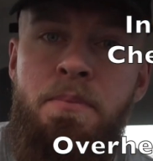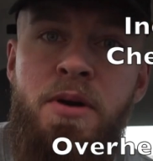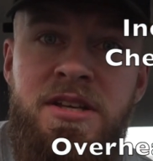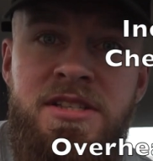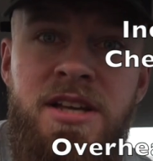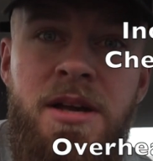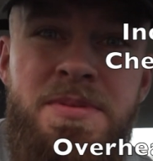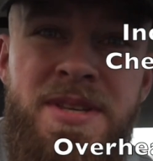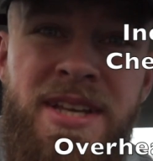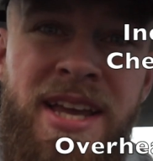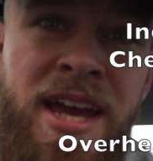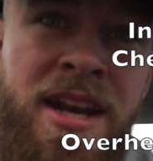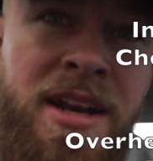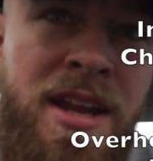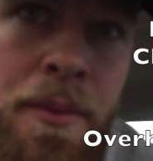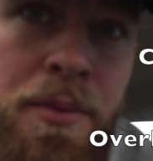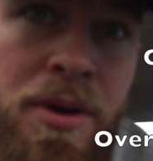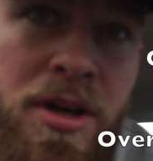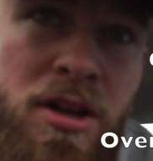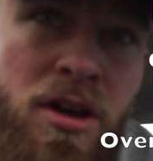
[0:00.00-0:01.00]
press ups again,
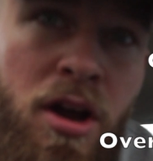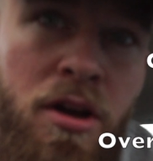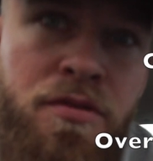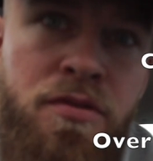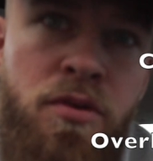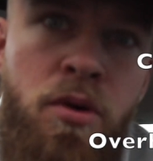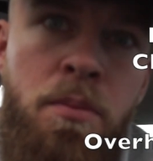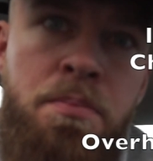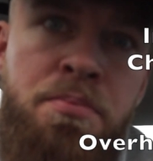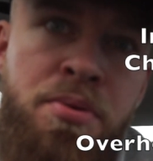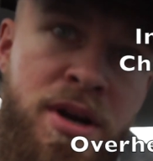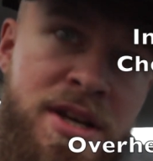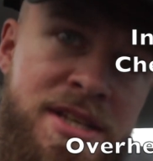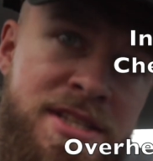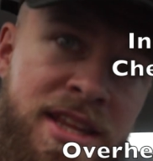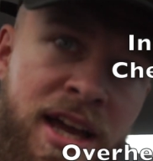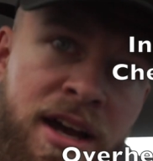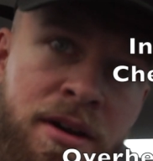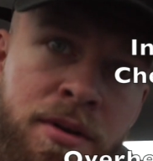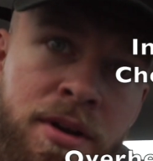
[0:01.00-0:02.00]
and we're gonna go for a
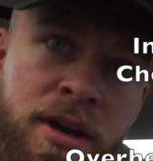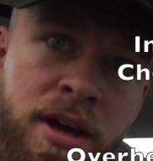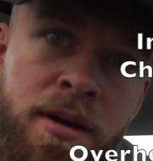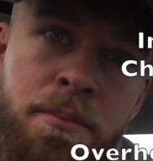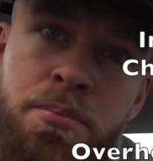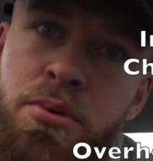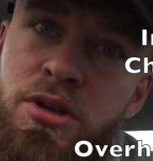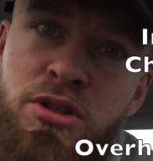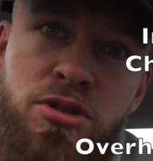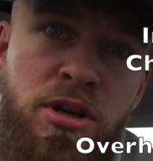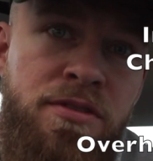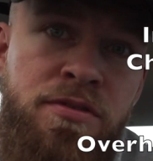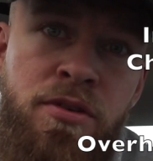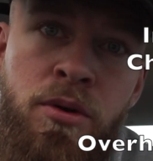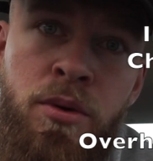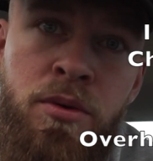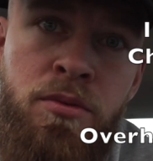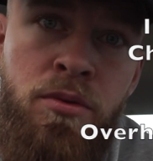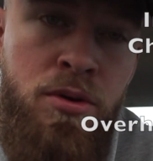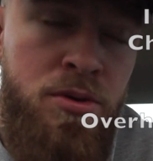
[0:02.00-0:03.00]
press down. Pretty
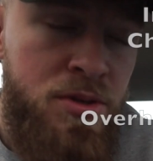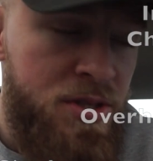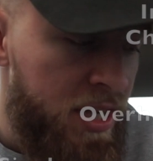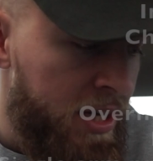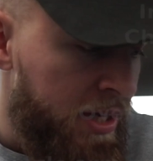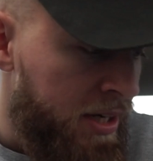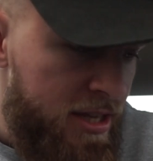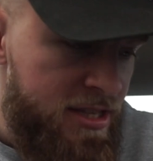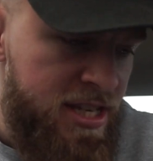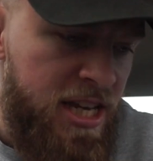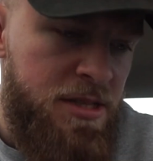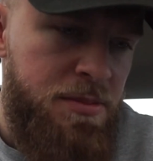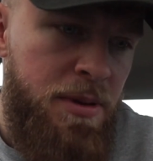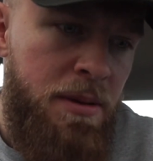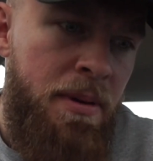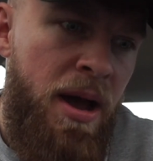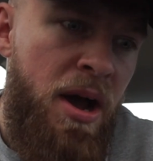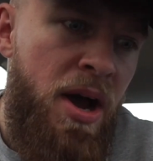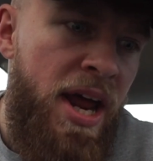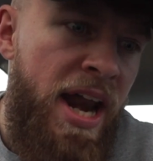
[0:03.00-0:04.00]
straightforward routine. It takes me
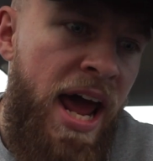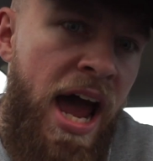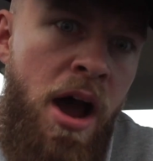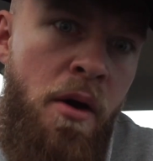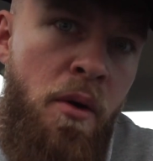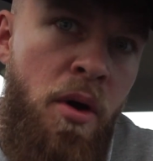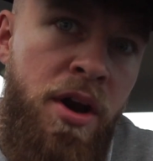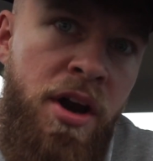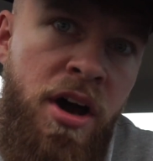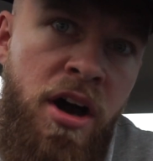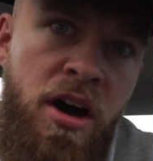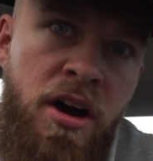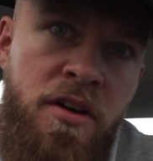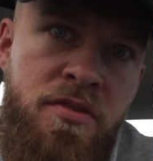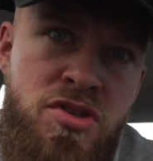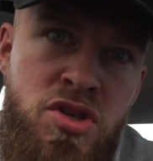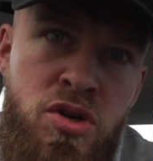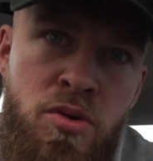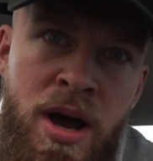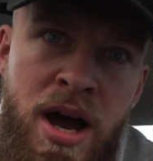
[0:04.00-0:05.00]
about an hour and a
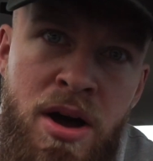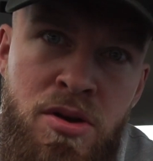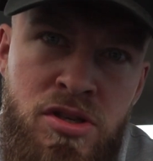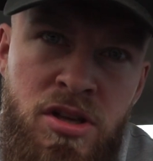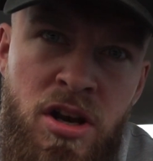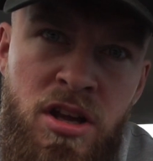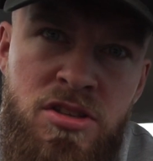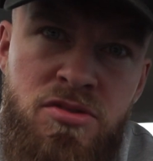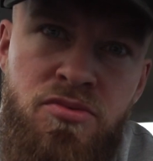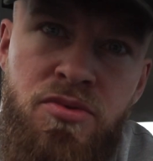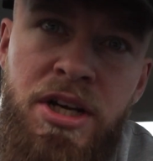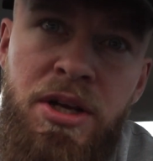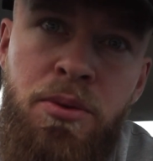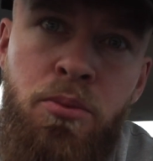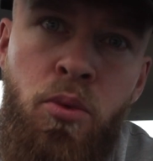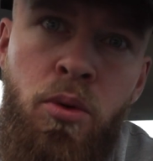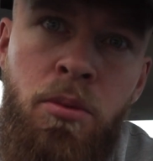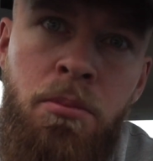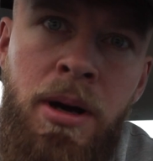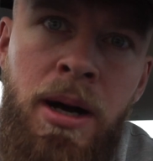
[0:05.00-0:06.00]
half, 2 hours. I like to really
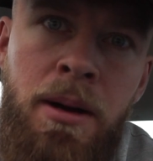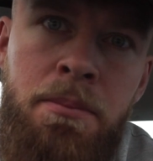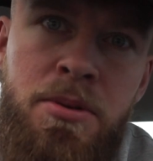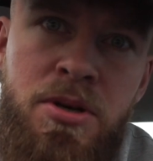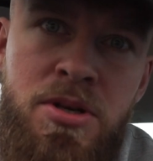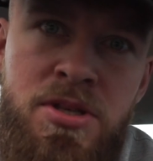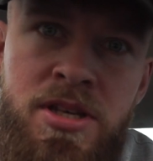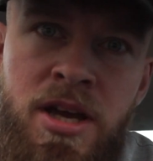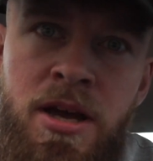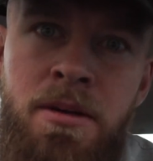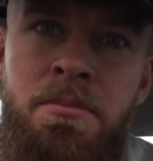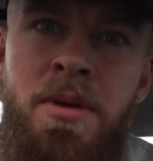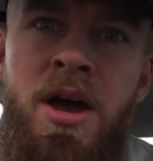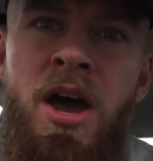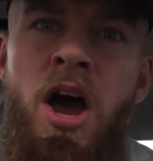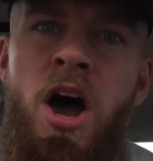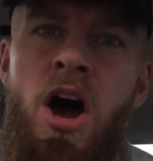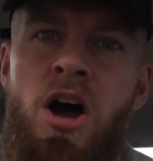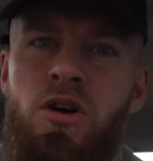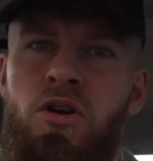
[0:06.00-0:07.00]
warm up because I've
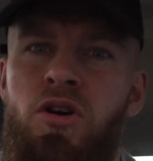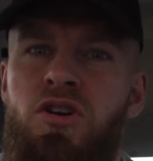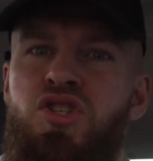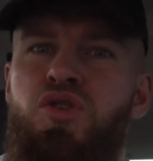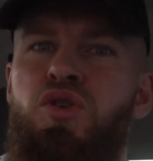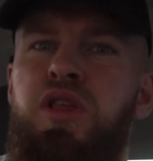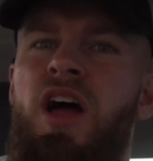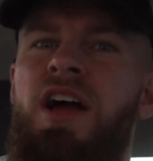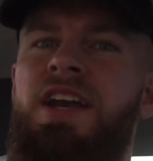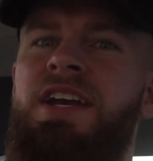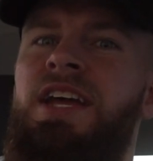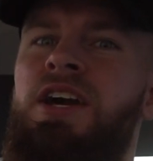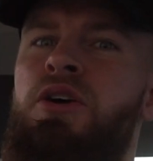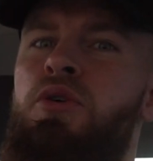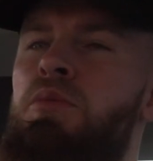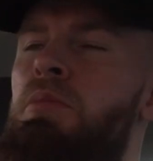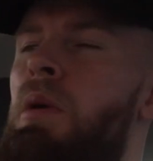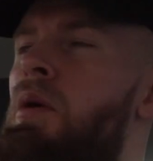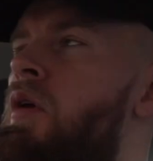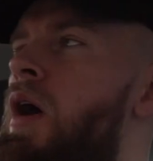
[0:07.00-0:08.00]
got a slight
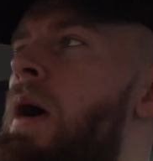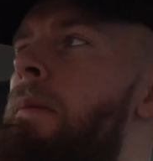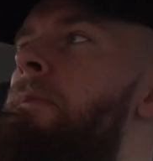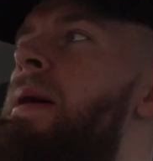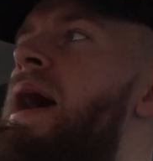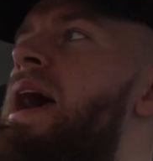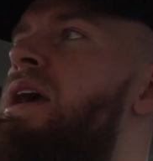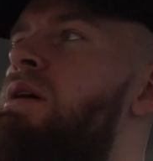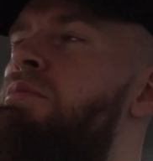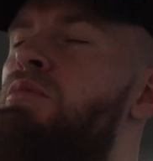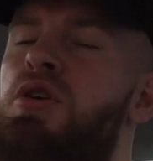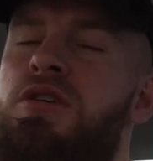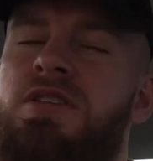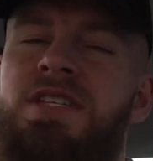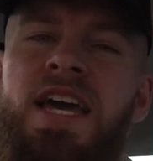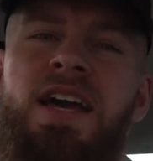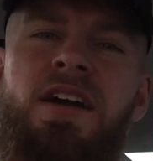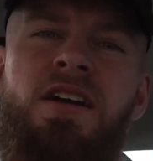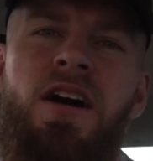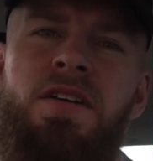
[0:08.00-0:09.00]
niggle in my right pec, and my
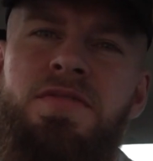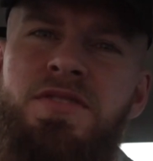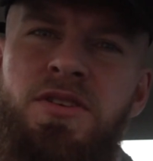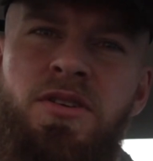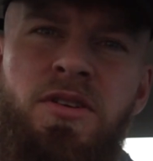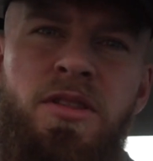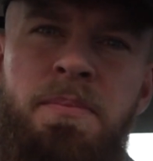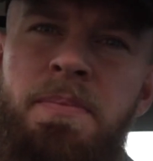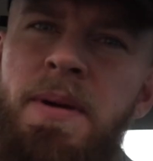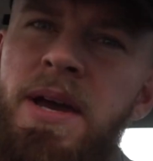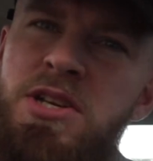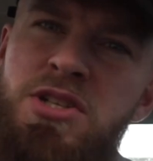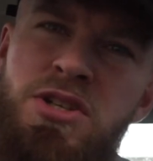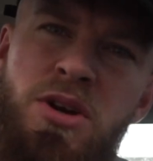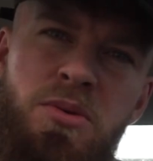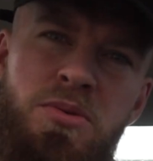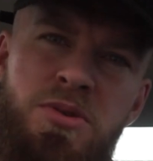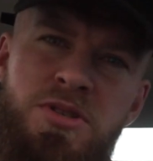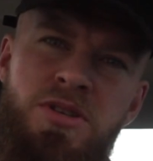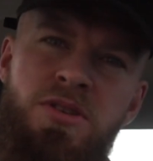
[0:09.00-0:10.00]
rotator cuffs are not the best.
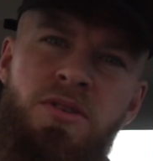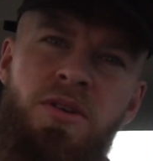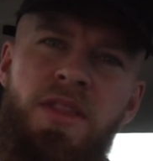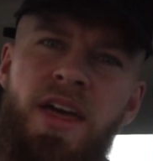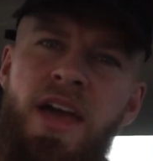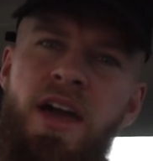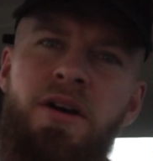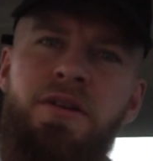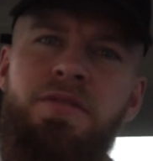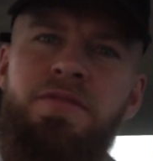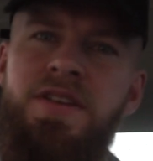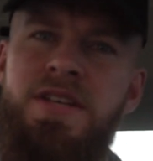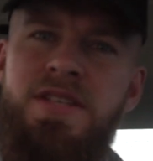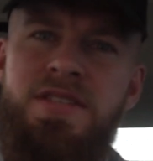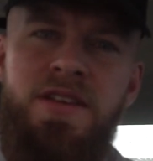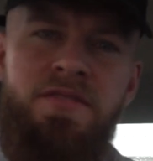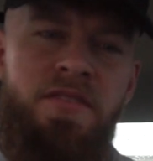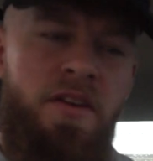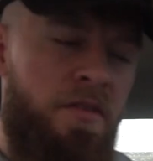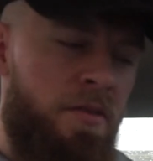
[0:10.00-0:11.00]
Shoulders are not the
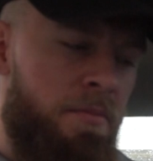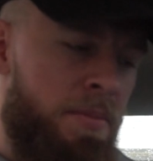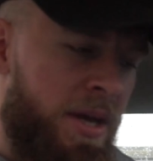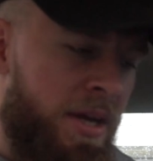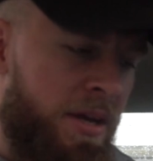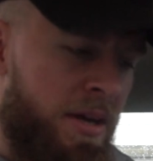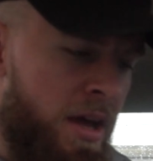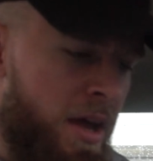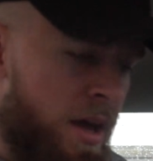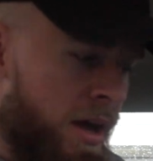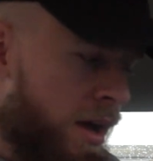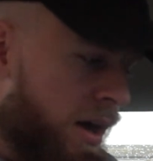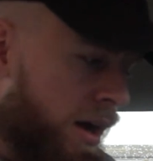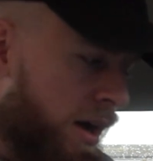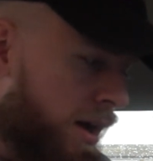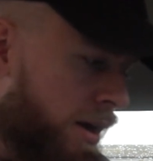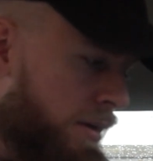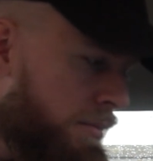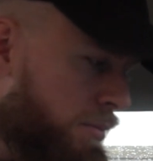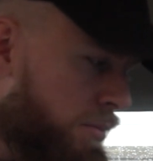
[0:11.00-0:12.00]
healthiest they've ever been.
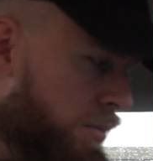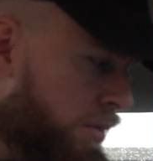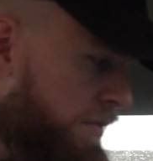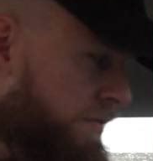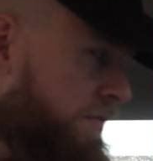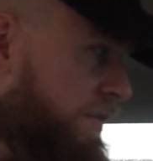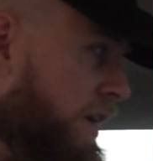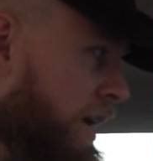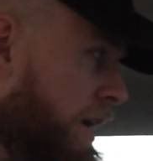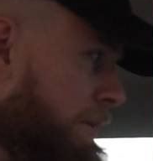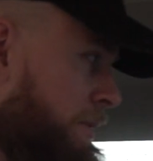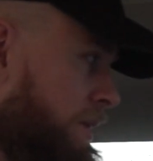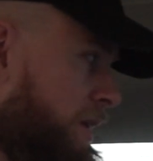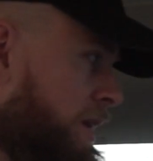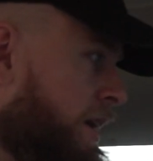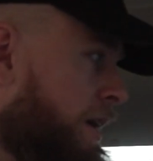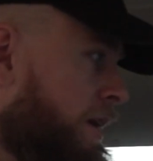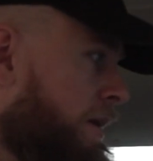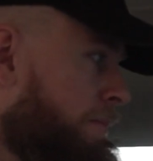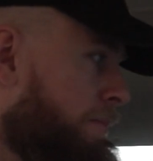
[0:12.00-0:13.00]
What the fuck
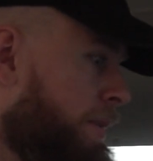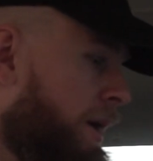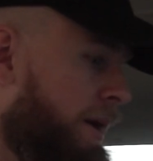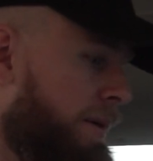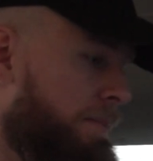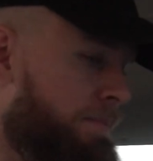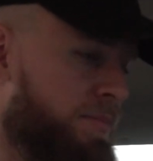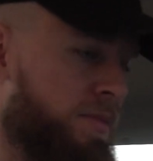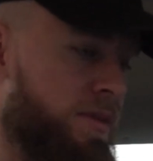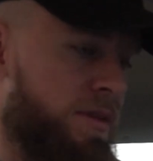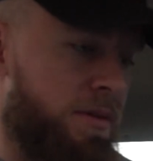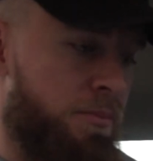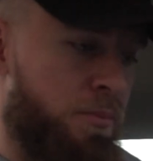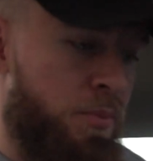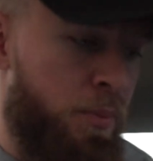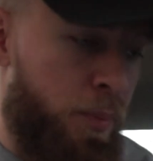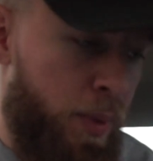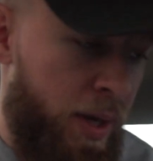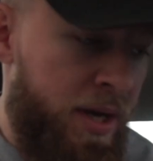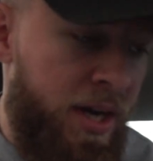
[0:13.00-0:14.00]
happened there? But
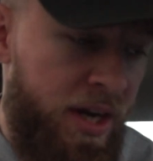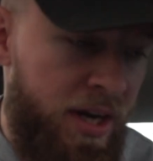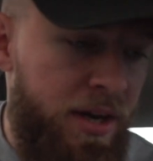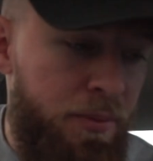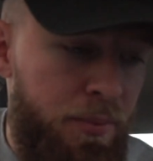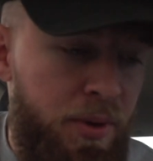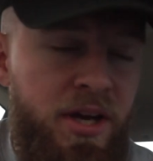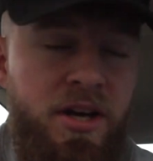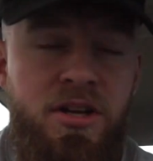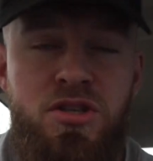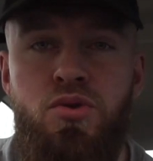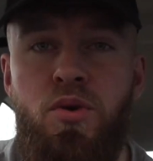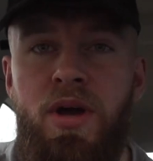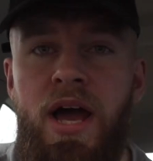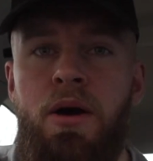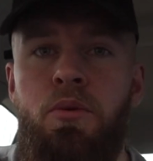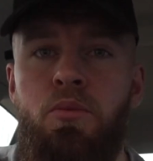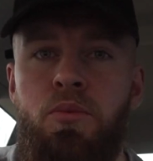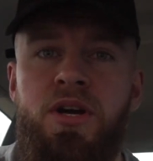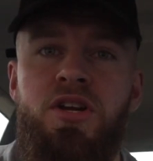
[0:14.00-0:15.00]
we're gonna sort
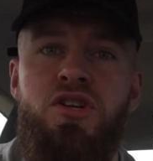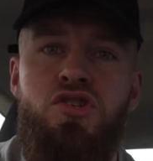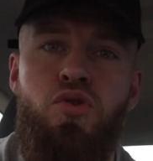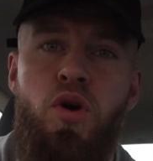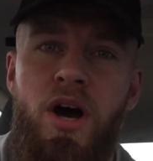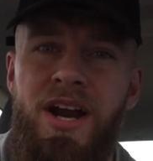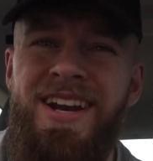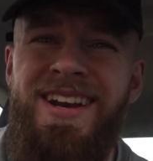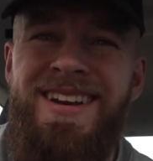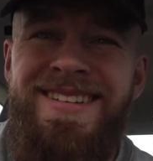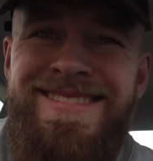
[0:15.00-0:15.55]
it out. We're gonna sort